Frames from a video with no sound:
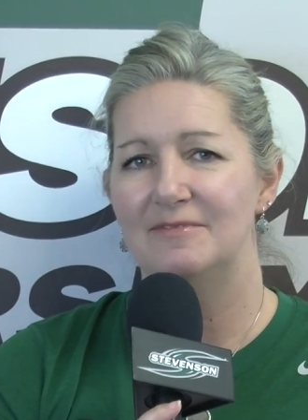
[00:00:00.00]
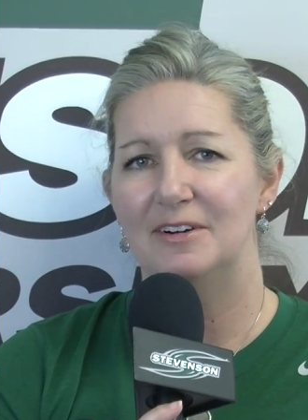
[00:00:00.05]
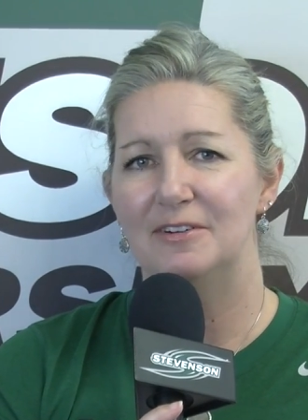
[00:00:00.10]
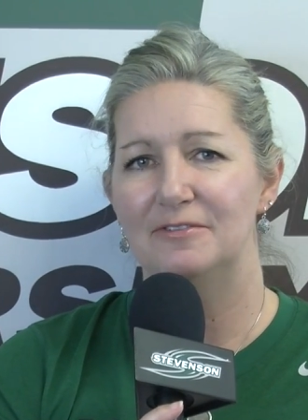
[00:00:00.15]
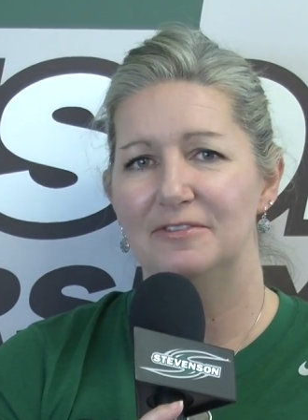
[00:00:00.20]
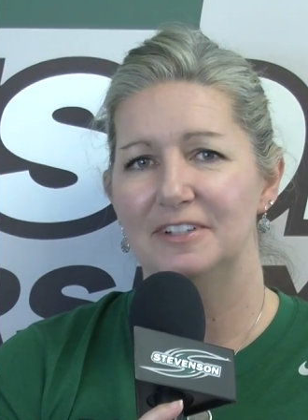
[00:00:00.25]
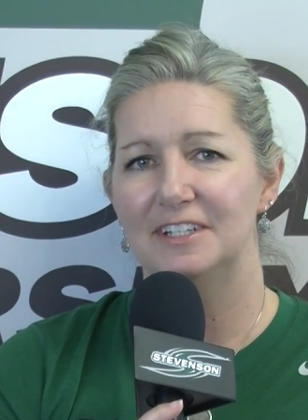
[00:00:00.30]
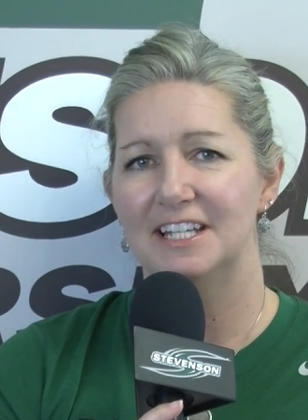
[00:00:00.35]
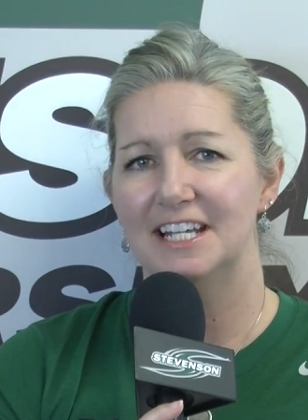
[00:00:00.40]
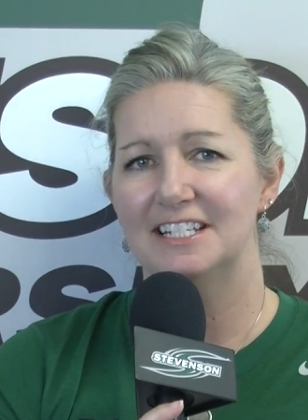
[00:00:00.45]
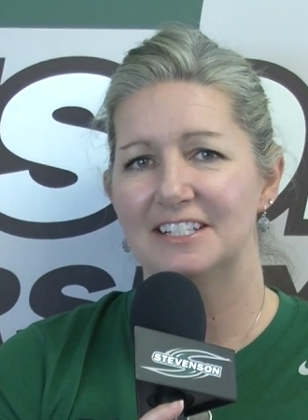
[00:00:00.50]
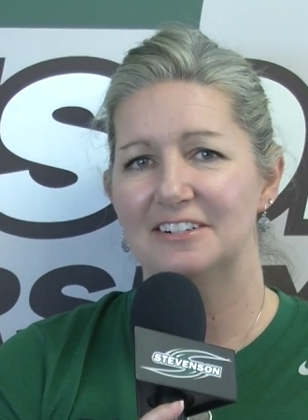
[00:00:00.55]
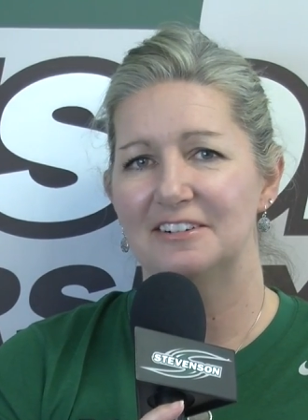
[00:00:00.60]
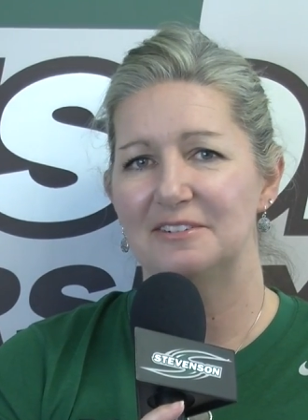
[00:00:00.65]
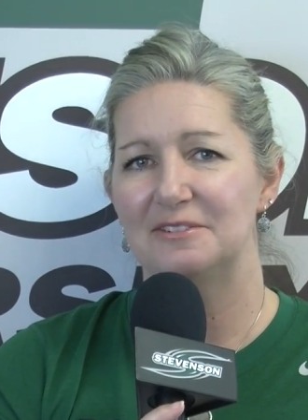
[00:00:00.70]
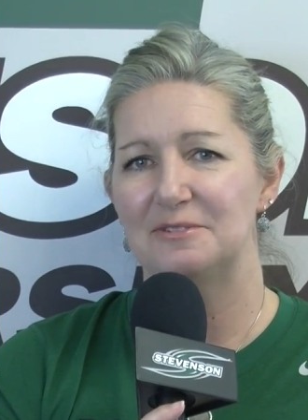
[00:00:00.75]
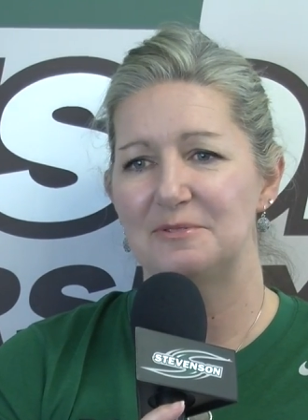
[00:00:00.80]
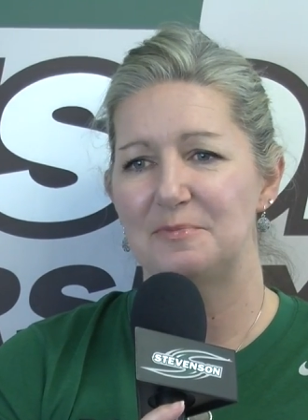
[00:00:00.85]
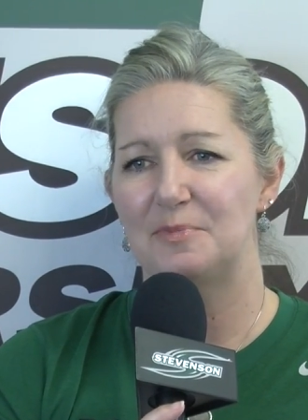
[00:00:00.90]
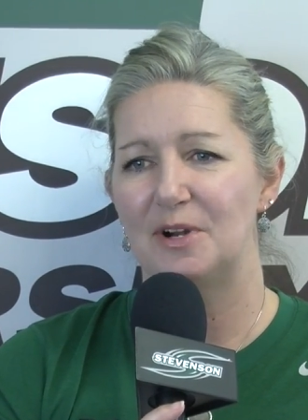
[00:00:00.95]
hopefully that took
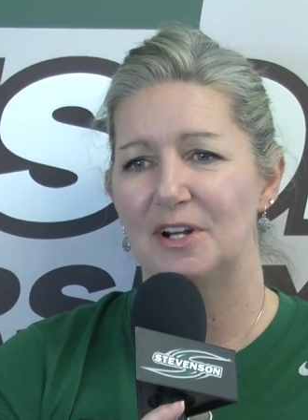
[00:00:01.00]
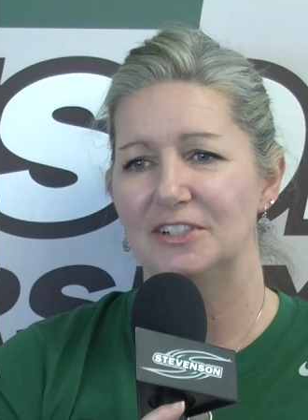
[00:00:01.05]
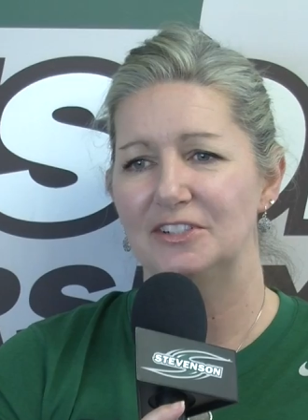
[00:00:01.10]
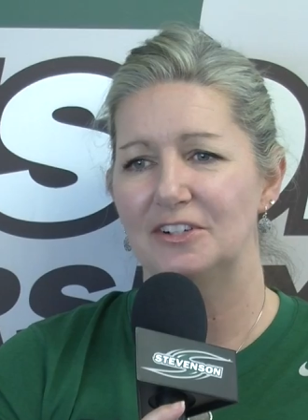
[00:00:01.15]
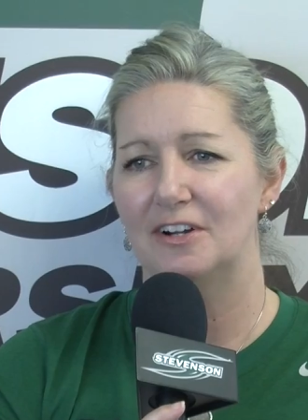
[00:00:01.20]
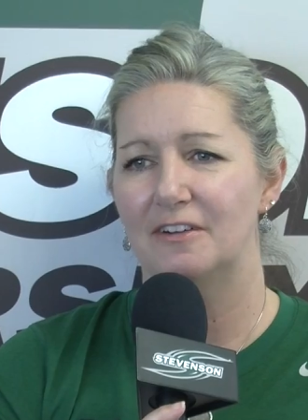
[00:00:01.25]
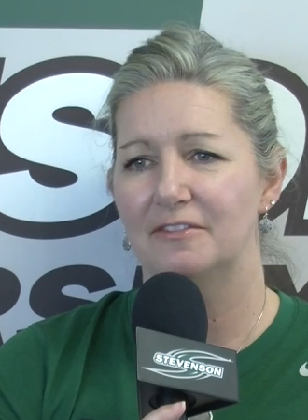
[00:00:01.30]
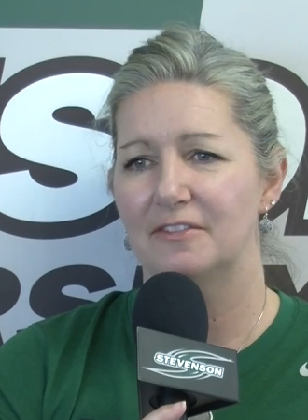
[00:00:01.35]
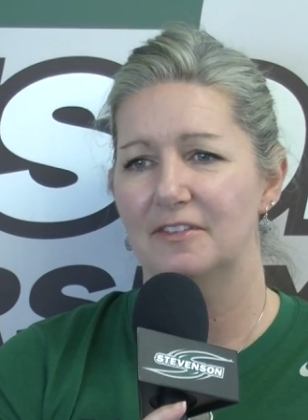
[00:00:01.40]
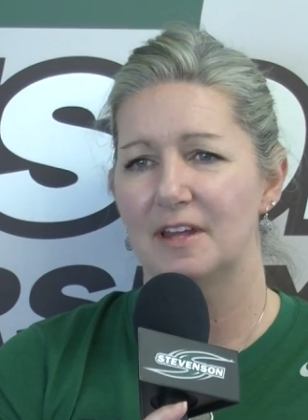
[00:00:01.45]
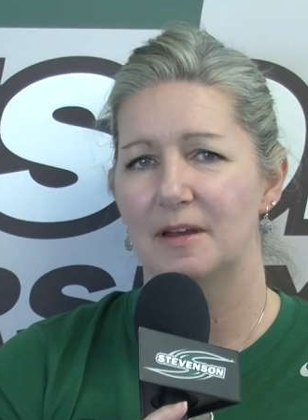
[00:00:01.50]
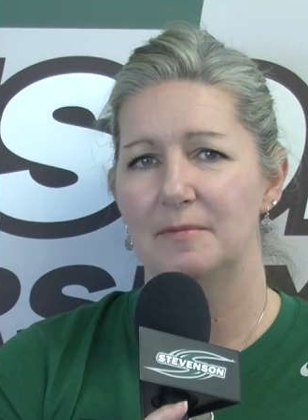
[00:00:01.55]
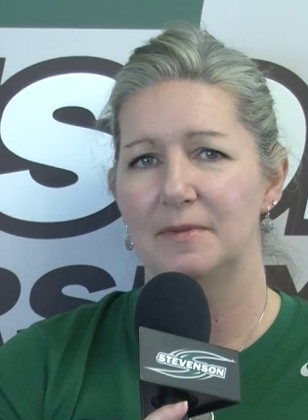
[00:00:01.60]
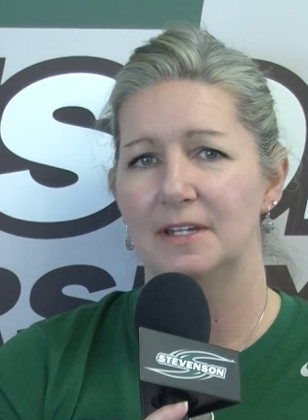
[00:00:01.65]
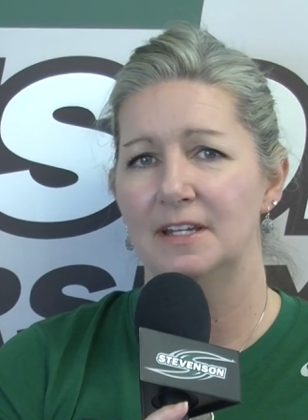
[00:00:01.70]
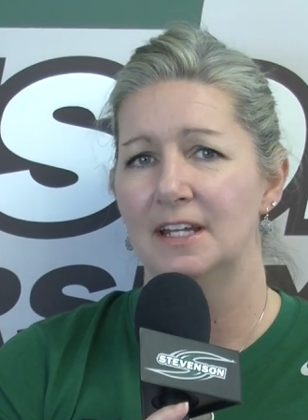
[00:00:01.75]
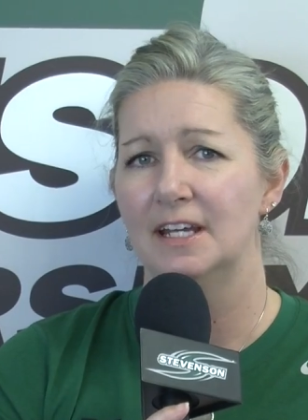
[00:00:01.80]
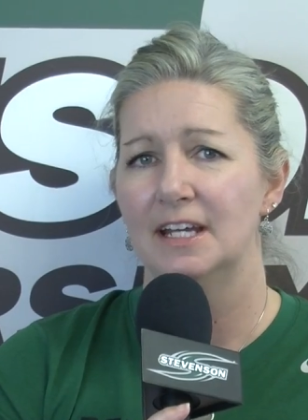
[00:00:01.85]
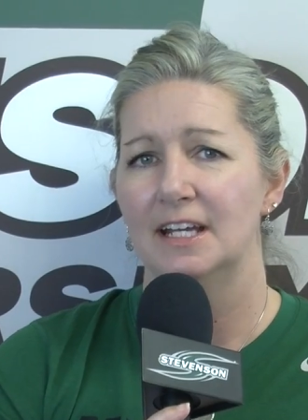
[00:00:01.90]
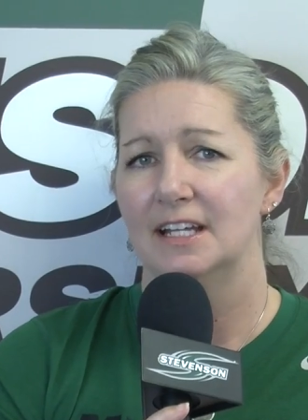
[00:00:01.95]
a little pressure off of them,
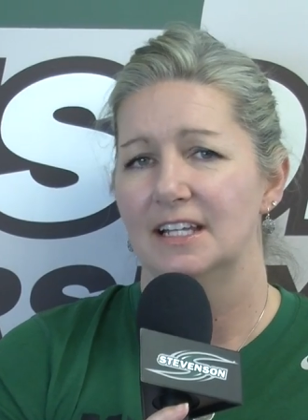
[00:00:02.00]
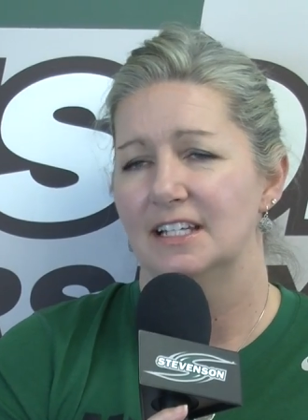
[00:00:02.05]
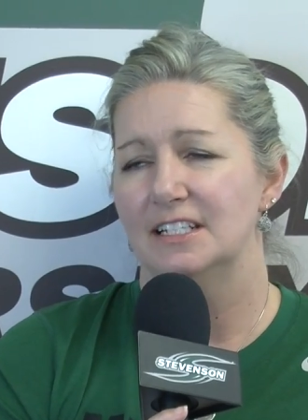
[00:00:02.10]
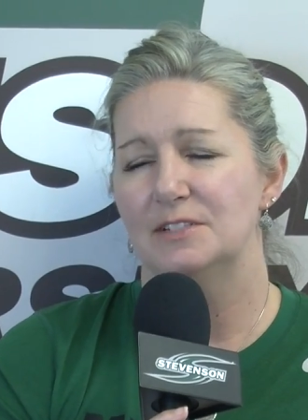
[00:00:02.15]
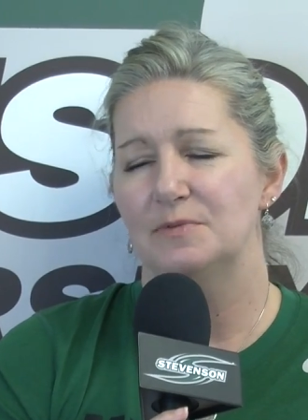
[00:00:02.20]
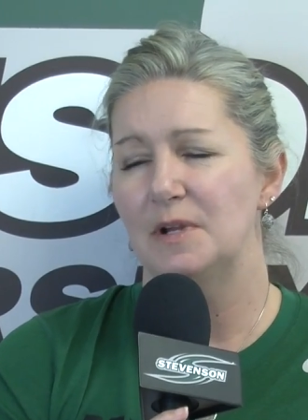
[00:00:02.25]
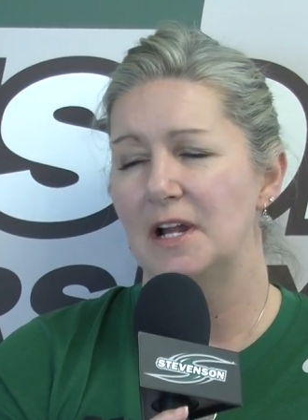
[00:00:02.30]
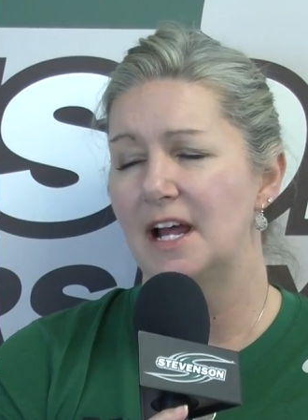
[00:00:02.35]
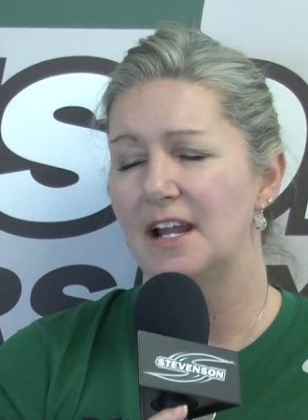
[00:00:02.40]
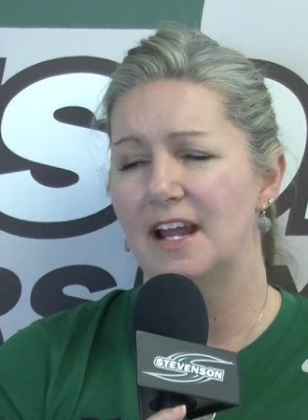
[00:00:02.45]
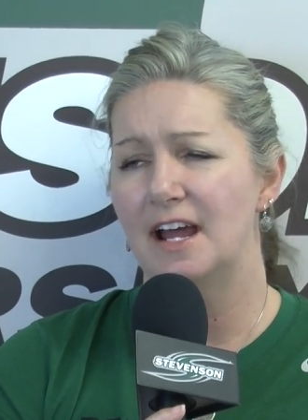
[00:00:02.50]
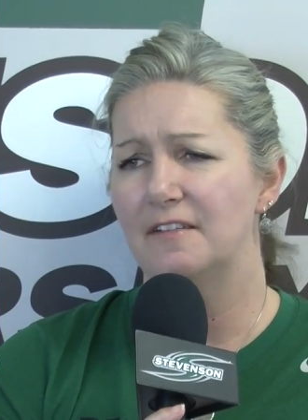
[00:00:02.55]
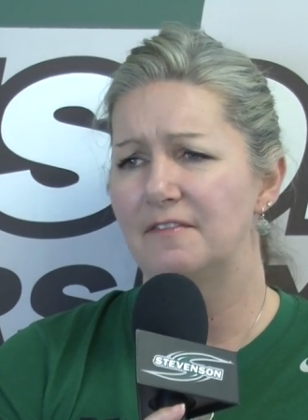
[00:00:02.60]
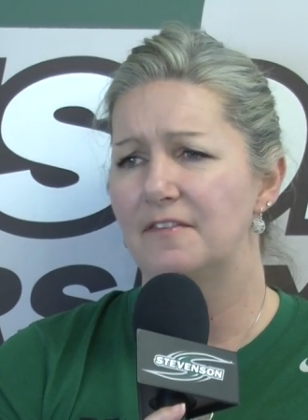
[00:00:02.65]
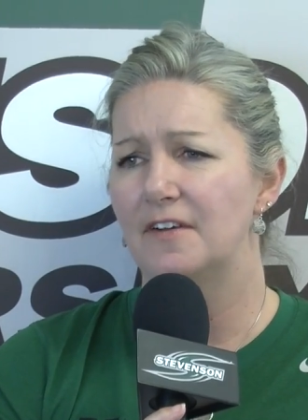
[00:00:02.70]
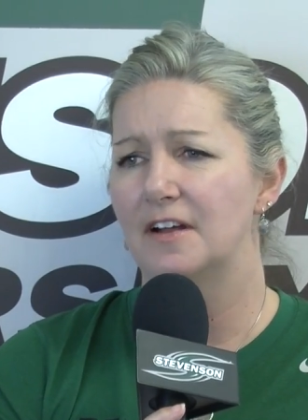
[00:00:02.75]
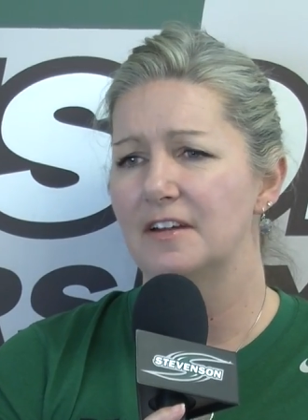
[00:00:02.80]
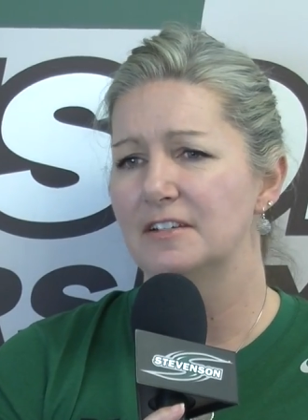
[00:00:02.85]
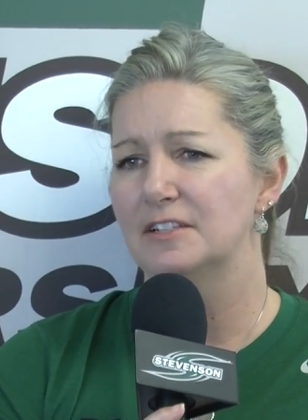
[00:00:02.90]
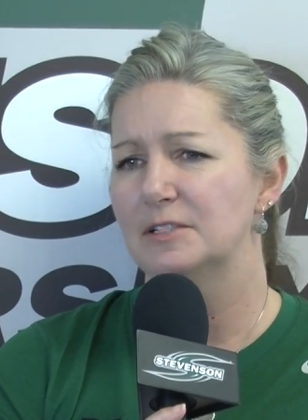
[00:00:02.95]
and they just went out and had
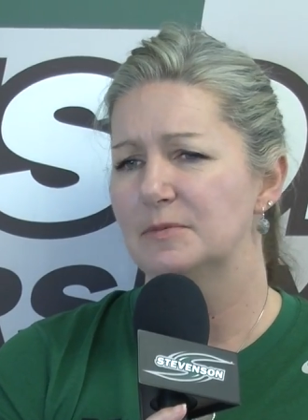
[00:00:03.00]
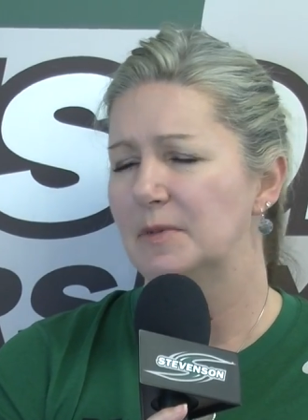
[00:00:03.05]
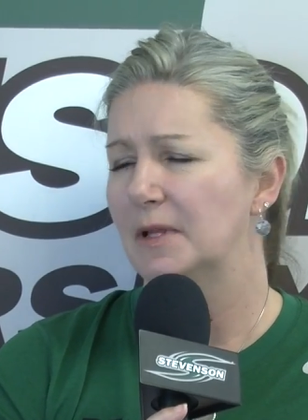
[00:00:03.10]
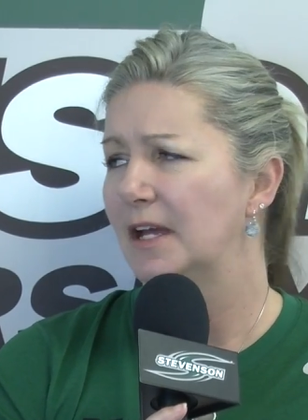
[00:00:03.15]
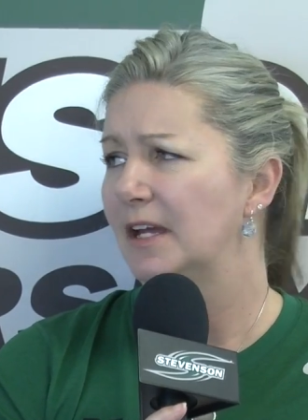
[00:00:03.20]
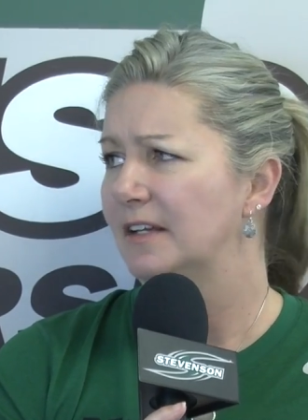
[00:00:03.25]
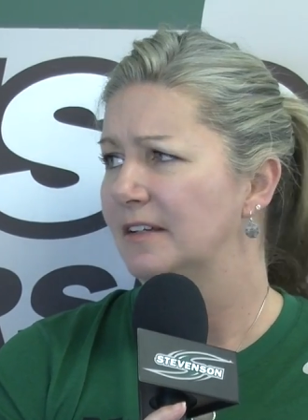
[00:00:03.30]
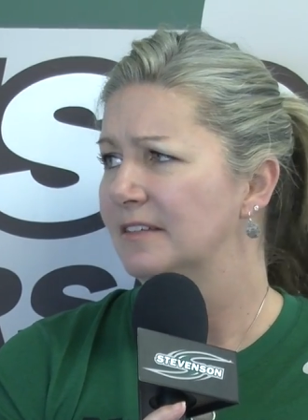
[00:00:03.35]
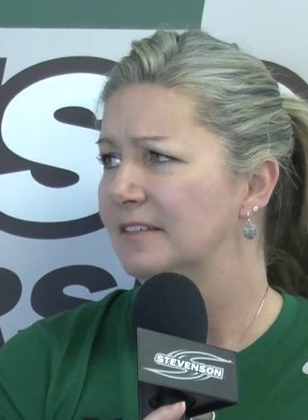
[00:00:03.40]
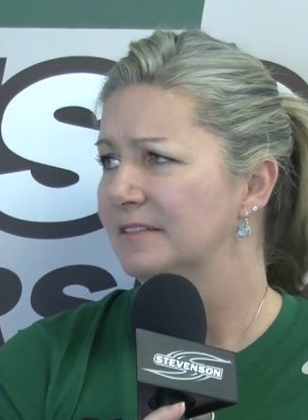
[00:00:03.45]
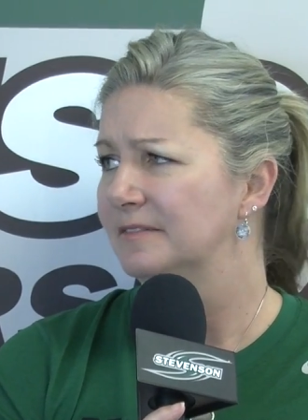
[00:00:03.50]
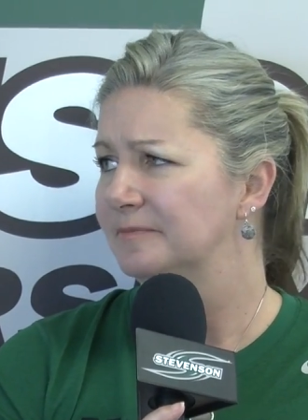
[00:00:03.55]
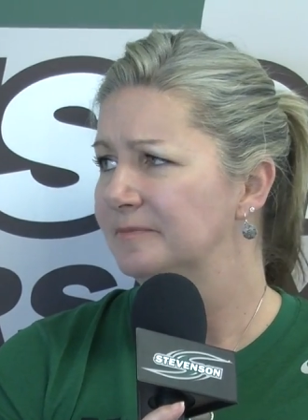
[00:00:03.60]
fun and just played.